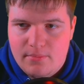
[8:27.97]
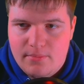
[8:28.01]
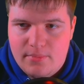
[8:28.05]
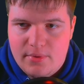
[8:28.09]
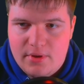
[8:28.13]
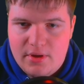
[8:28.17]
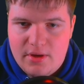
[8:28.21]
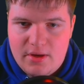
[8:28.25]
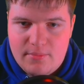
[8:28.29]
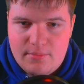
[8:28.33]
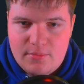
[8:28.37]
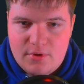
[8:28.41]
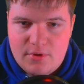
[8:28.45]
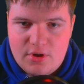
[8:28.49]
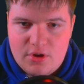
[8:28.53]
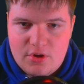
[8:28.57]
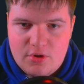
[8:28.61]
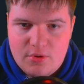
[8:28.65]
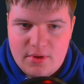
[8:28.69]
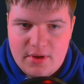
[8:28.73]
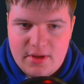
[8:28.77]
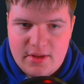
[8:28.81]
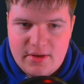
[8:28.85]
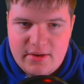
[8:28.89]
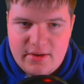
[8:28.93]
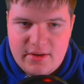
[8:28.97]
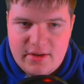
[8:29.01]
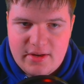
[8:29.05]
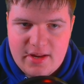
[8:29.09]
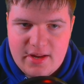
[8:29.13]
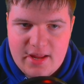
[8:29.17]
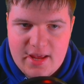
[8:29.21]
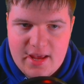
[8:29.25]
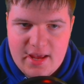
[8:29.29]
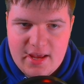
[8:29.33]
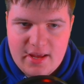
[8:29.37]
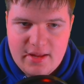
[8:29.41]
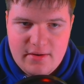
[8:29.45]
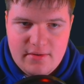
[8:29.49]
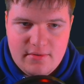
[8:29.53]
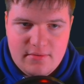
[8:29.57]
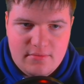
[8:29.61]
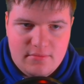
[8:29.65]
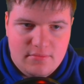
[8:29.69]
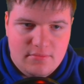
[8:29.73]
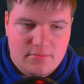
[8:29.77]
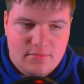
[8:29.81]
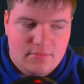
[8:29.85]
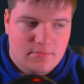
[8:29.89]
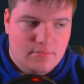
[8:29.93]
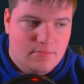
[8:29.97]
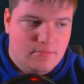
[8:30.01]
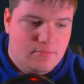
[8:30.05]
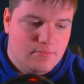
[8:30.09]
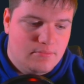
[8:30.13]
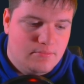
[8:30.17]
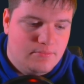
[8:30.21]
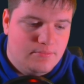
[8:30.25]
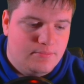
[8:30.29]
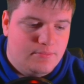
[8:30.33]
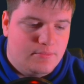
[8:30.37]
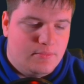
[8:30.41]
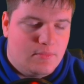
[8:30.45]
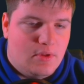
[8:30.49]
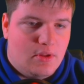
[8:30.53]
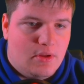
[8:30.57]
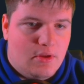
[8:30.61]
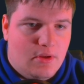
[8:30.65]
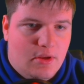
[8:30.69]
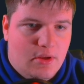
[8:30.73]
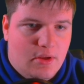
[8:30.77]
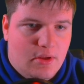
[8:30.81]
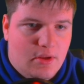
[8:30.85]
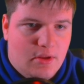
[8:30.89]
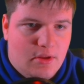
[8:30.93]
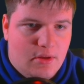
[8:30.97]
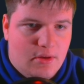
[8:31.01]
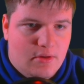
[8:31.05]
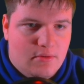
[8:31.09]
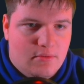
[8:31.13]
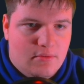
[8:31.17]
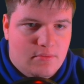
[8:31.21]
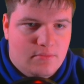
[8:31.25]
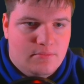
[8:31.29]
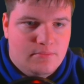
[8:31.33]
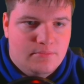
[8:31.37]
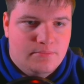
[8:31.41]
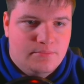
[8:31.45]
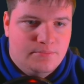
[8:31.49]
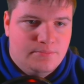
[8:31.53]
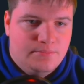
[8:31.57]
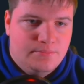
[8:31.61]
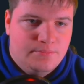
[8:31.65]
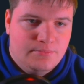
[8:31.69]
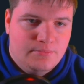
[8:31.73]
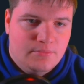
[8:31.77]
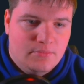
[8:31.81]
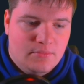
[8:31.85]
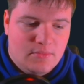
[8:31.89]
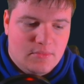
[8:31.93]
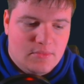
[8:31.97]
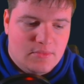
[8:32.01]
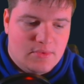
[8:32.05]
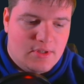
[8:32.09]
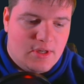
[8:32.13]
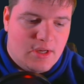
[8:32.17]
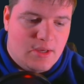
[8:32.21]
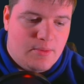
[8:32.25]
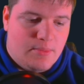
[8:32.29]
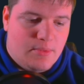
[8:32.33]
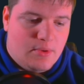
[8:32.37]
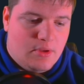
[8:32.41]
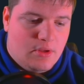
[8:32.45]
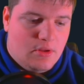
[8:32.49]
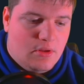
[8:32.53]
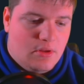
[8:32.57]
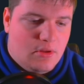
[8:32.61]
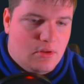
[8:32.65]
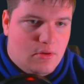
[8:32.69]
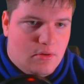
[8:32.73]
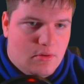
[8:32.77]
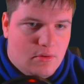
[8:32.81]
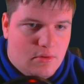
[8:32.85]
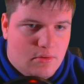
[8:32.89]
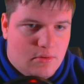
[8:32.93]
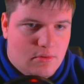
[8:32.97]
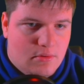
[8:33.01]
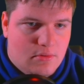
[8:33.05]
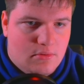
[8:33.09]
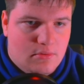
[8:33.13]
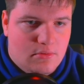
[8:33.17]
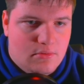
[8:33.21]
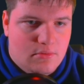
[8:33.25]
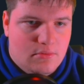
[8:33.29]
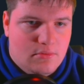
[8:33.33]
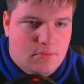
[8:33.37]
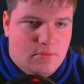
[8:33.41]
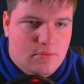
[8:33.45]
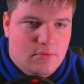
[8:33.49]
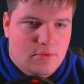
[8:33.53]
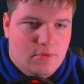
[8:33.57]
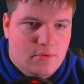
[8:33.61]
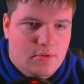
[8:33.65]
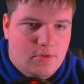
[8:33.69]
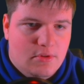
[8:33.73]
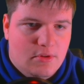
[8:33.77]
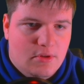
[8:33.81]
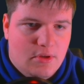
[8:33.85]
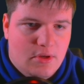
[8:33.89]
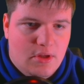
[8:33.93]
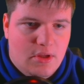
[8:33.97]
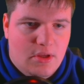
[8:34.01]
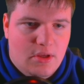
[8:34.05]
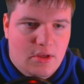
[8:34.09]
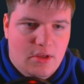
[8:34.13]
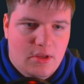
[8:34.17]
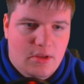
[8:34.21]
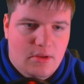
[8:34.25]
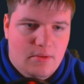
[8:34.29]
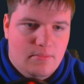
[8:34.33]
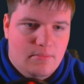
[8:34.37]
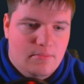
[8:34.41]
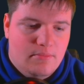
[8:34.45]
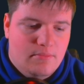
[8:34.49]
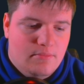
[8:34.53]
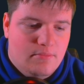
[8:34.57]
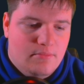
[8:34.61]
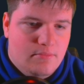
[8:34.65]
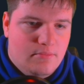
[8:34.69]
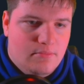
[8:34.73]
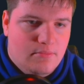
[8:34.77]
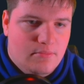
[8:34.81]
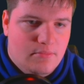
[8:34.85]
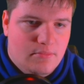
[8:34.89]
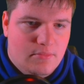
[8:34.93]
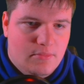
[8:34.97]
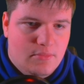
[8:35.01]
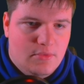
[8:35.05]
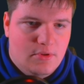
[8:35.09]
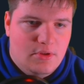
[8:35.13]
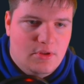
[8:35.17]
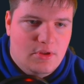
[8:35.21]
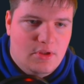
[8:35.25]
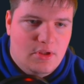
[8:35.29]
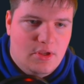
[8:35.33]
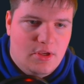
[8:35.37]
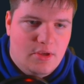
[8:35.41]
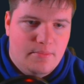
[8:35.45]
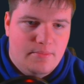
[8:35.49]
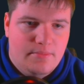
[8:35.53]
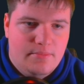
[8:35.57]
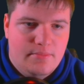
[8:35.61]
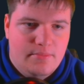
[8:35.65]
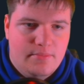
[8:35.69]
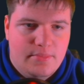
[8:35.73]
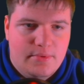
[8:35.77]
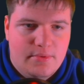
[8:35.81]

but I'm going to go ahead and hit add and type in name. Yep.